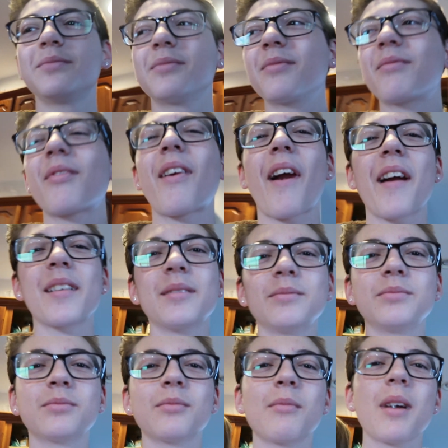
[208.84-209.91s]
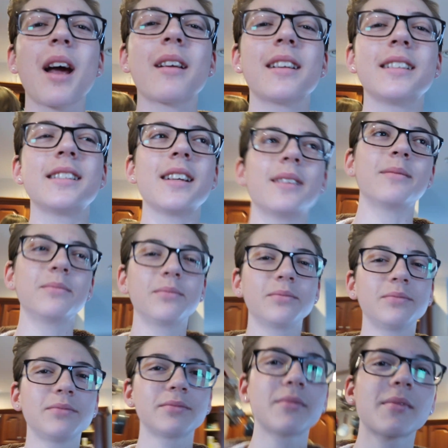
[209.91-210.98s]
Oh. We don't need tea.
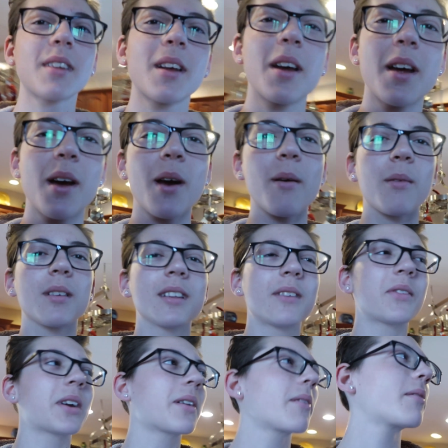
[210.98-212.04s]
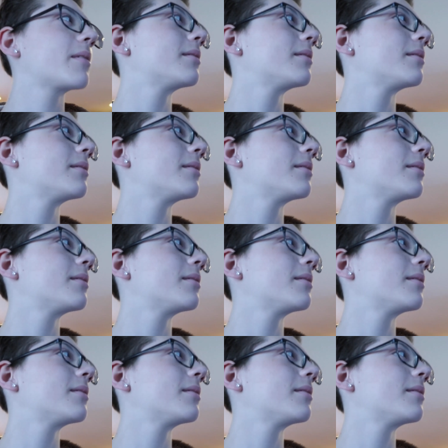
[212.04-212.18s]
We're living.